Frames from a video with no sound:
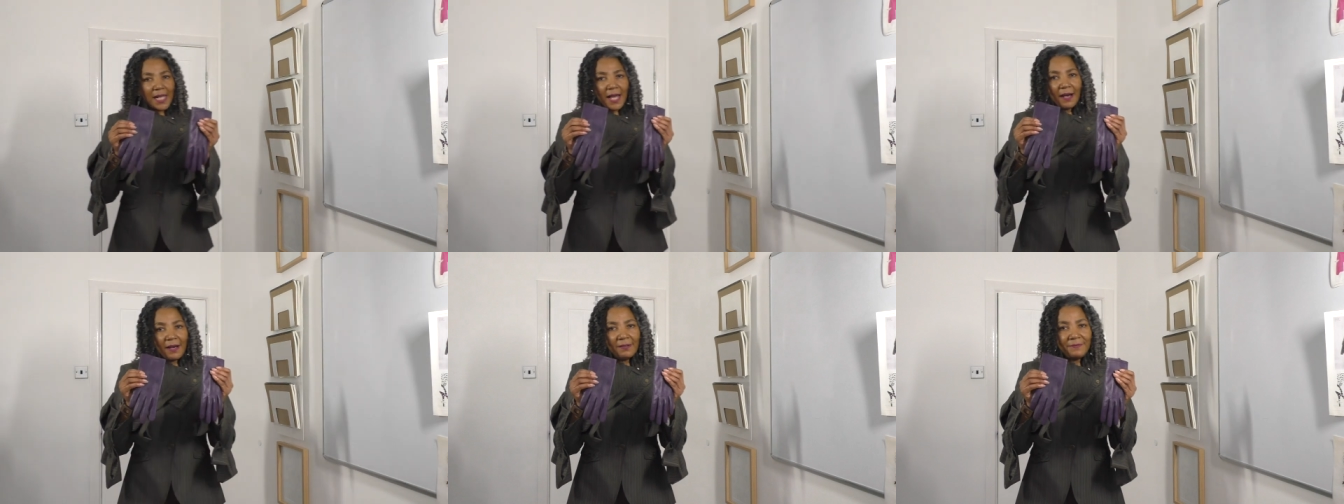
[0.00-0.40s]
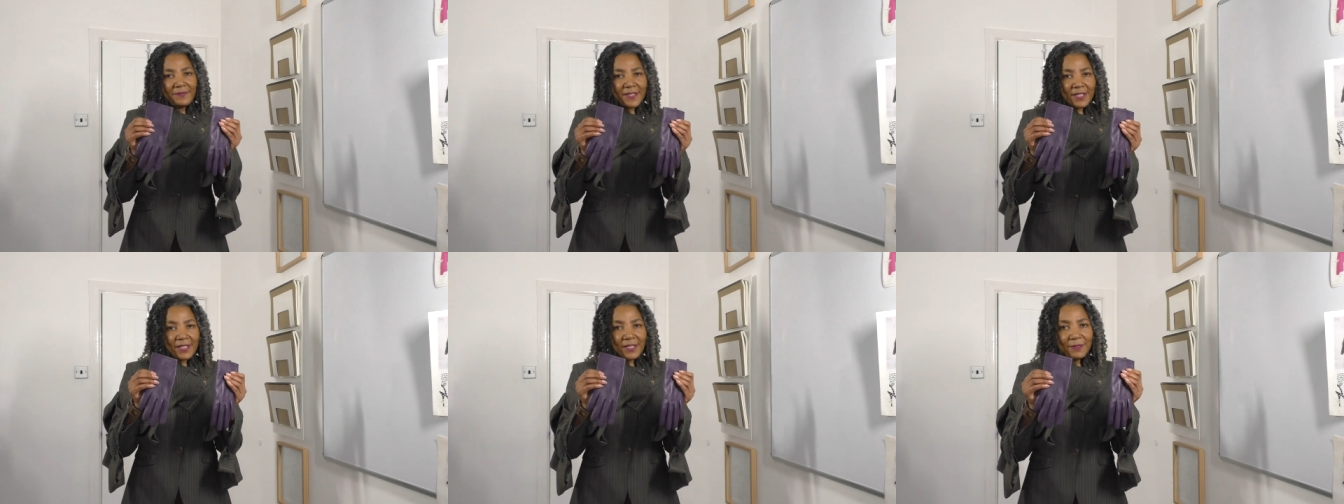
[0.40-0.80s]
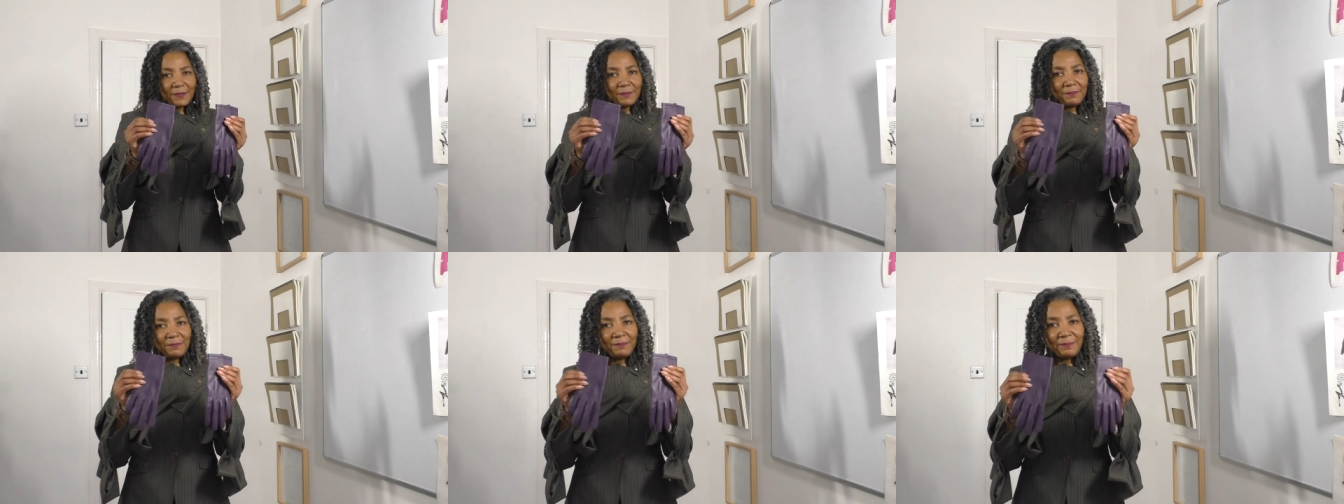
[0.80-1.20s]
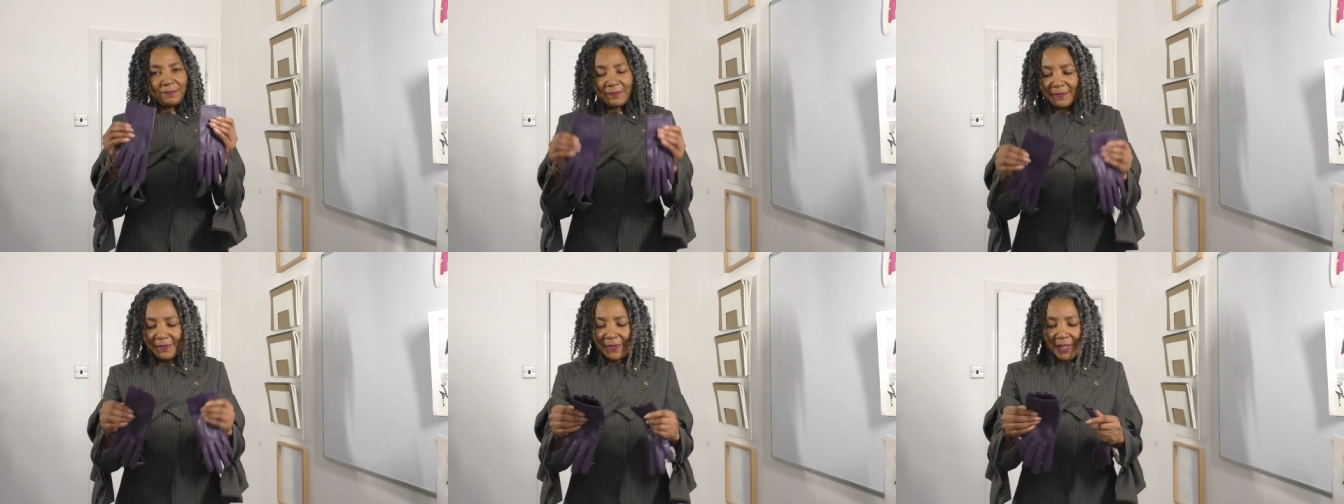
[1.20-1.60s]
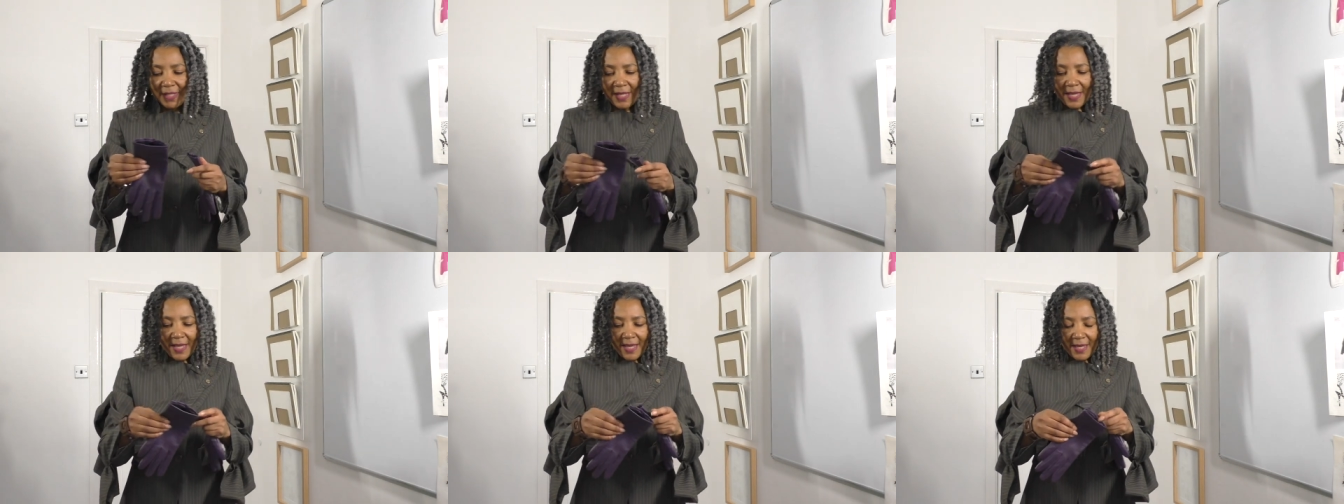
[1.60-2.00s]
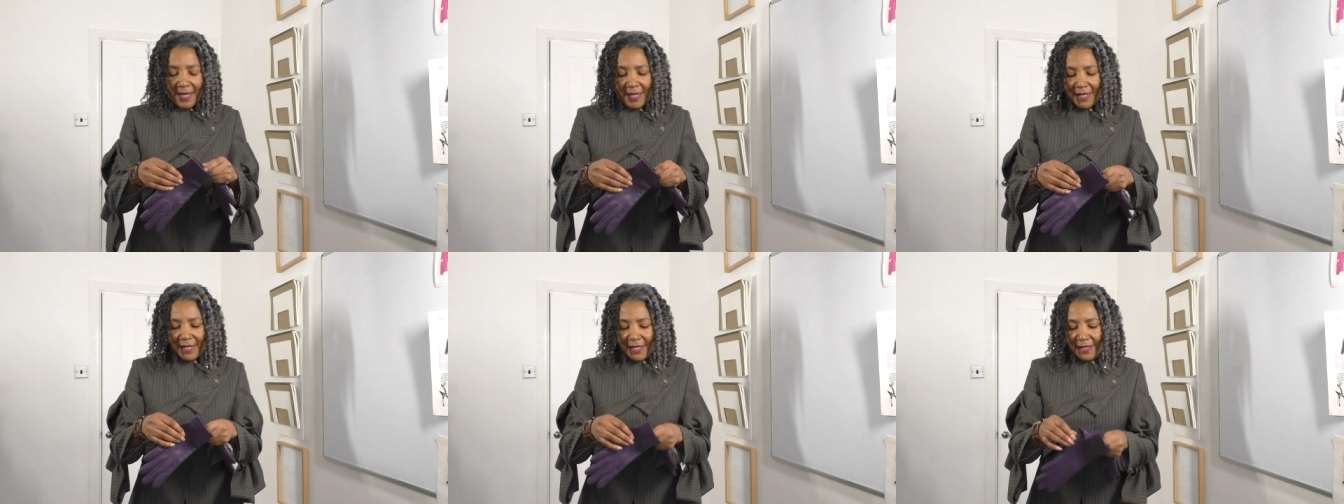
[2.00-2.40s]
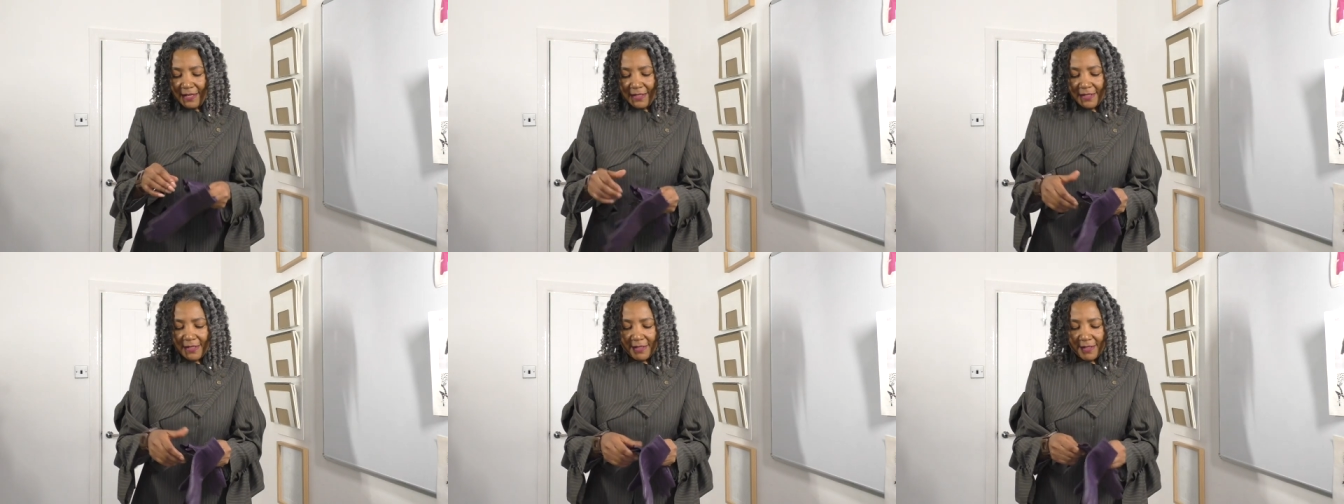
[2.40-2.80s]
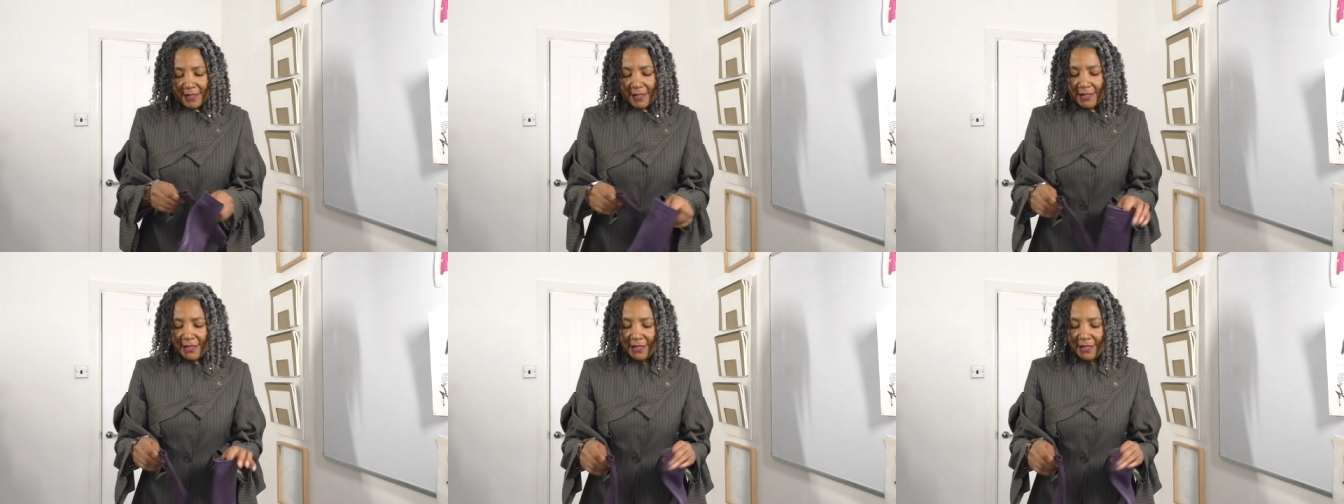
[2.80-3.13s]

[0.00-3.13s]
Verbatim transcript: gloves and